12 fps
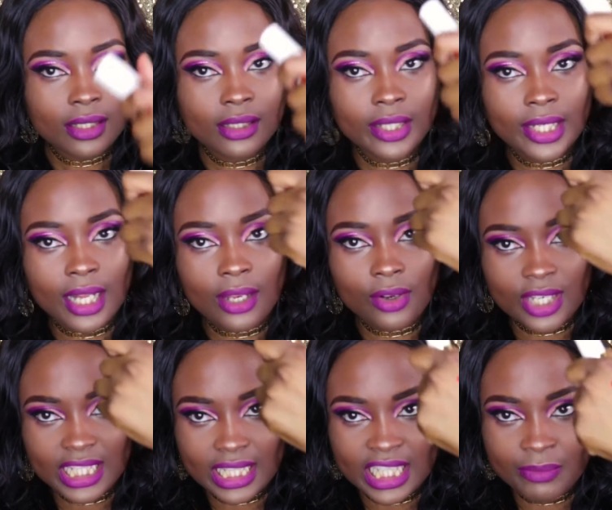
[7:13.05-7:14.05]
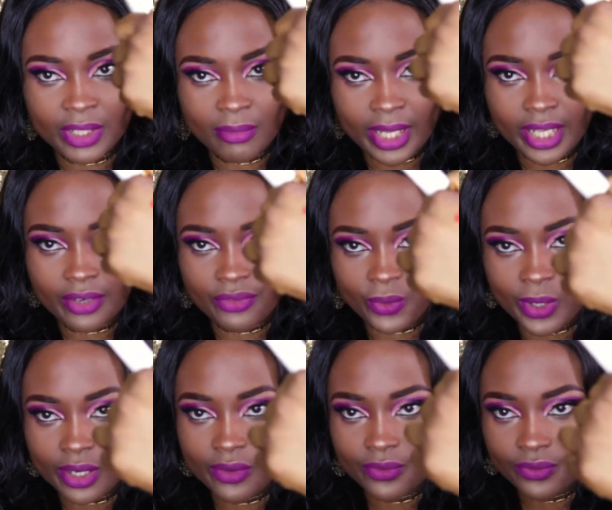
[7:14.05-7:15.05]
Look at how long this thing's been on my hand
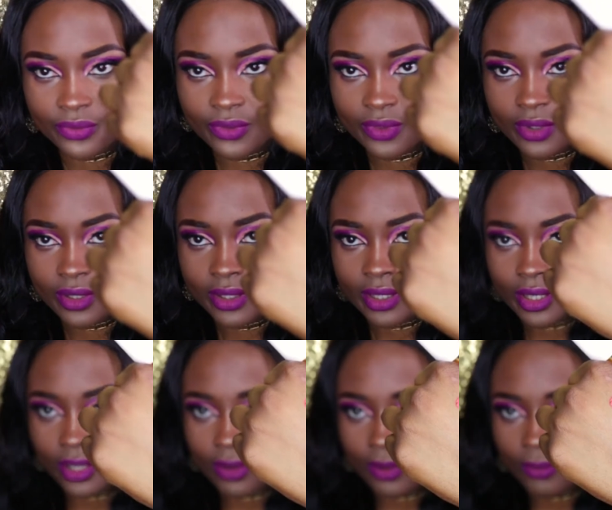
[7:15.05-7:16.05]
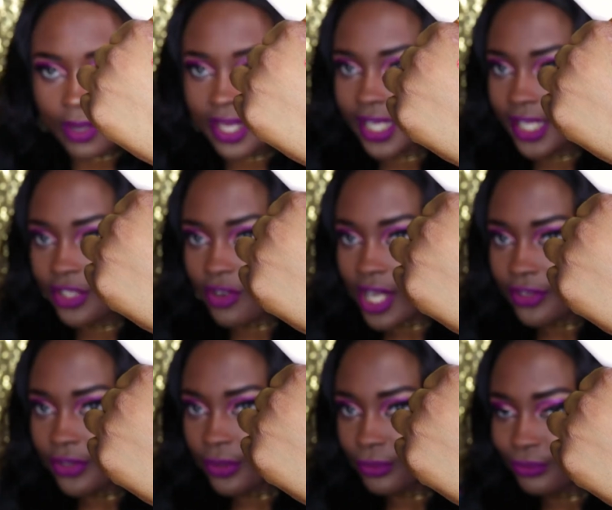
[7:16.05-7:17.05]
for. Why it ain't dry
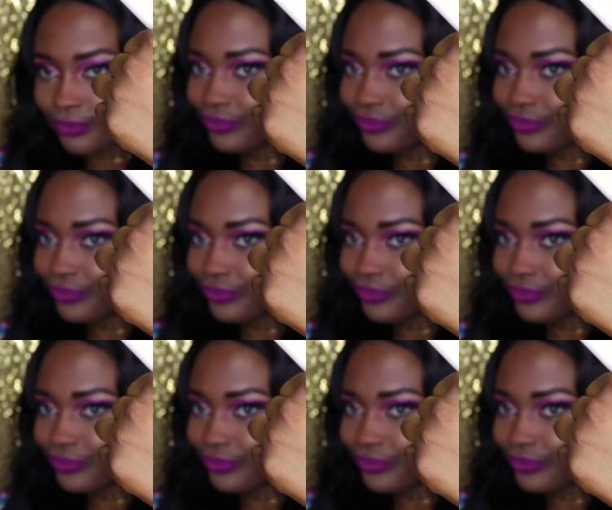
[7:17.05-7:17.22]
though?